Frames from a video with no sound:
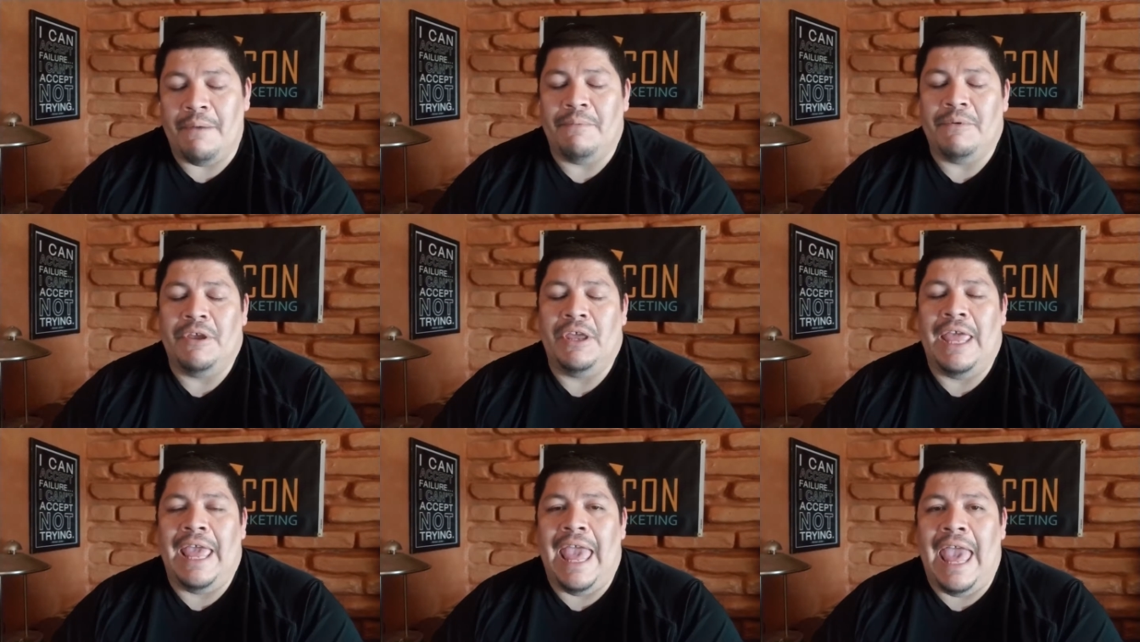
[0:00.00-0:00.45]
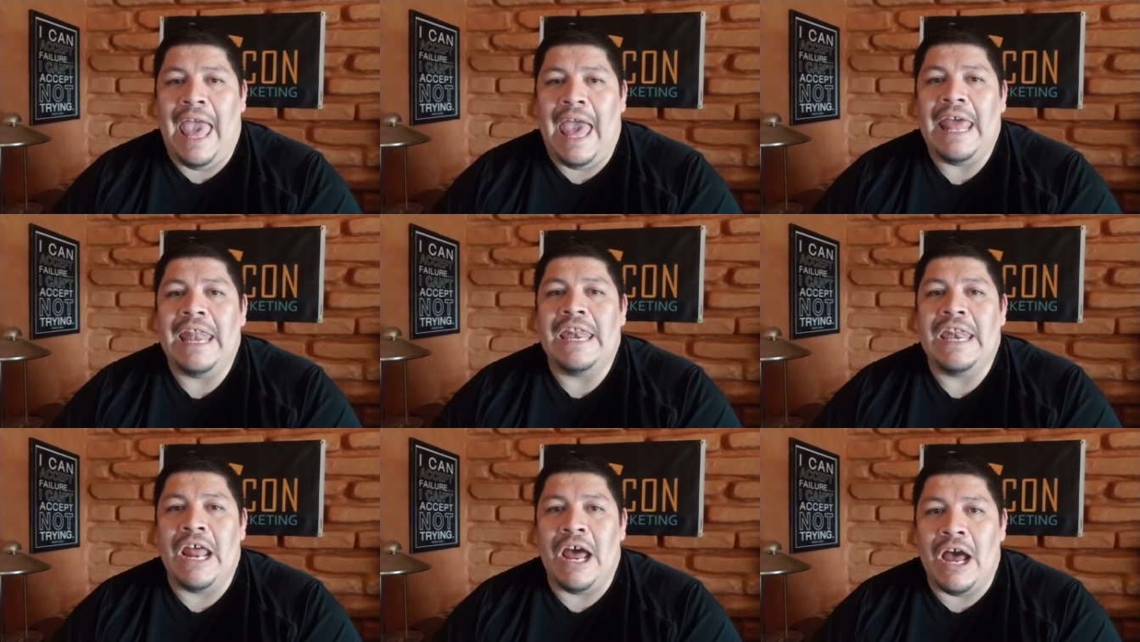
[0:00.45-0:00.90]
You
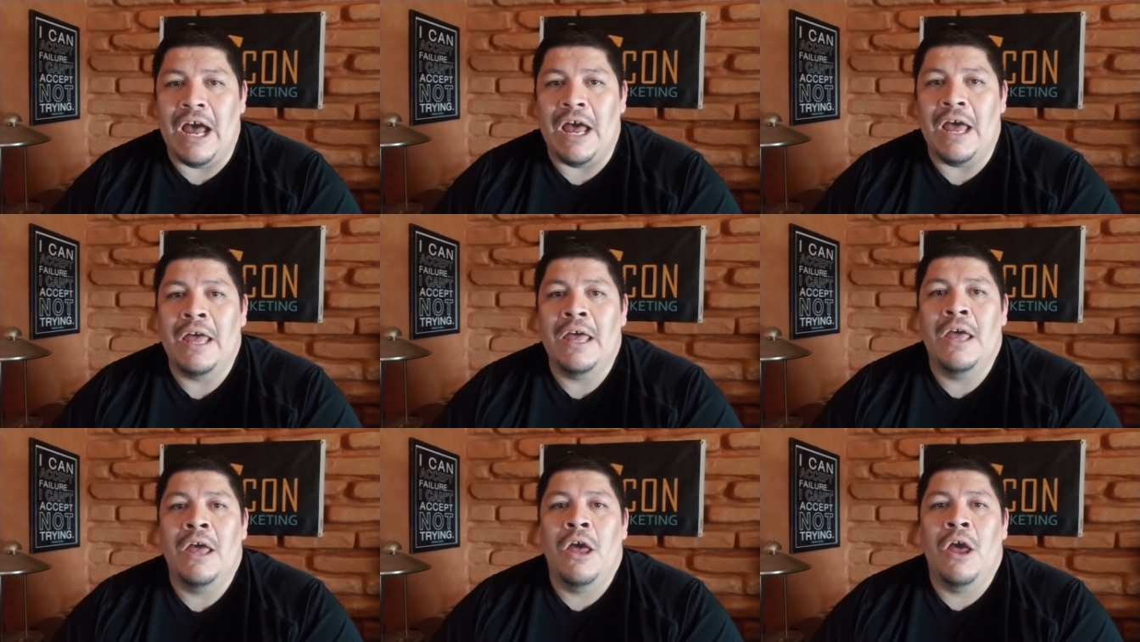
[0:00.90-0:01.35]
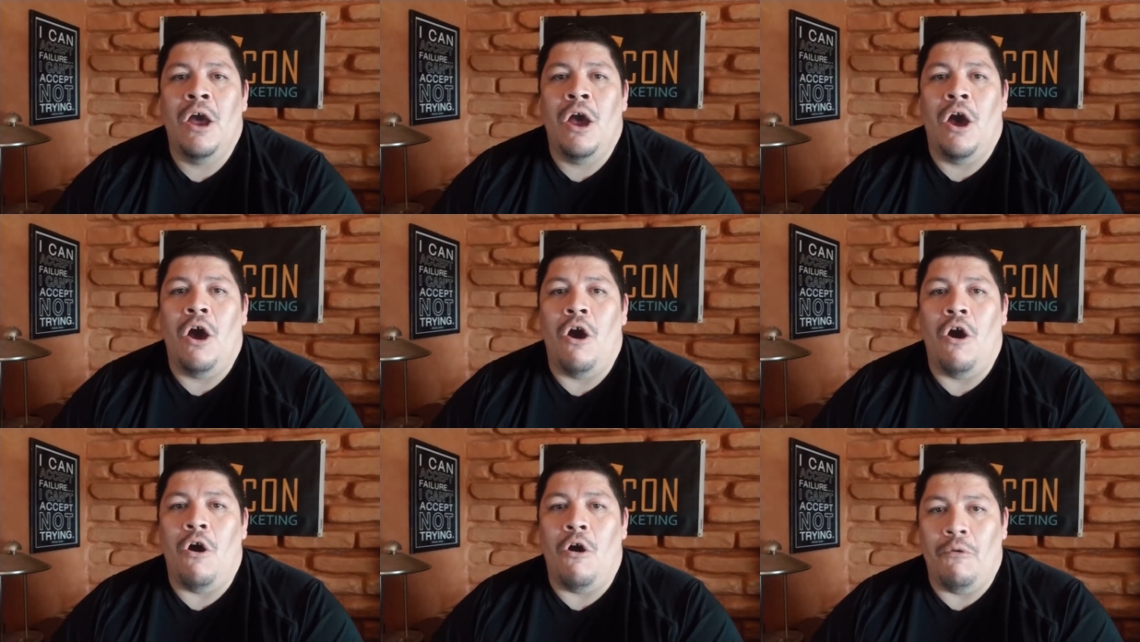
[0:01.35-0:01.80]
cannot
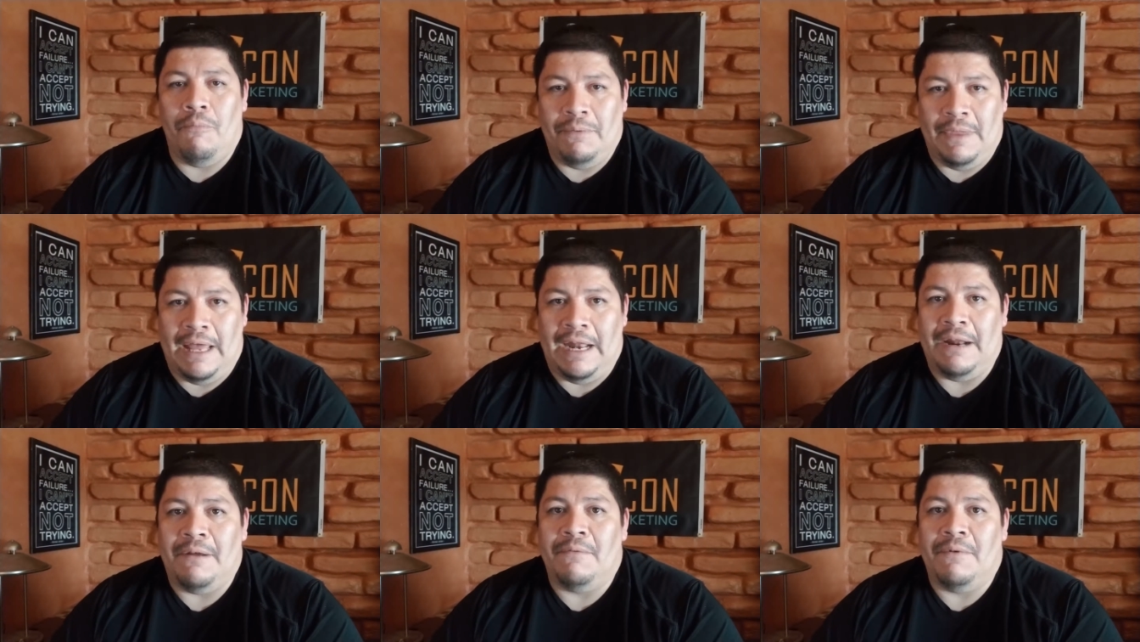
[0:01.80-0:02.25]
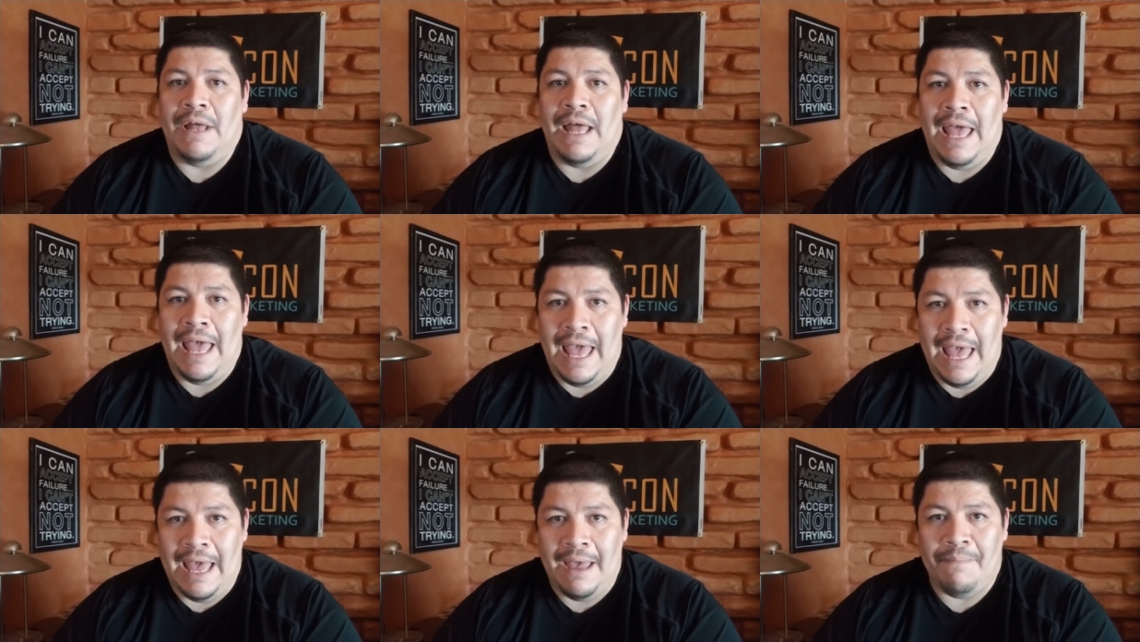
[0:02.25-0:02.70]
hope that it will
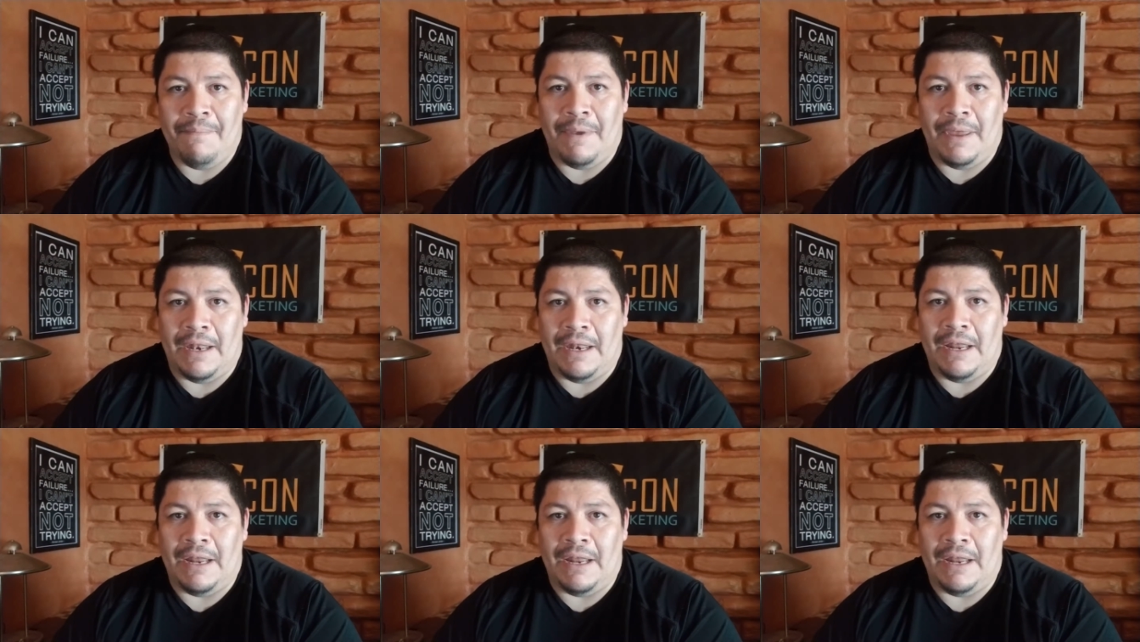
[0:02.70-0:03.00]
happen.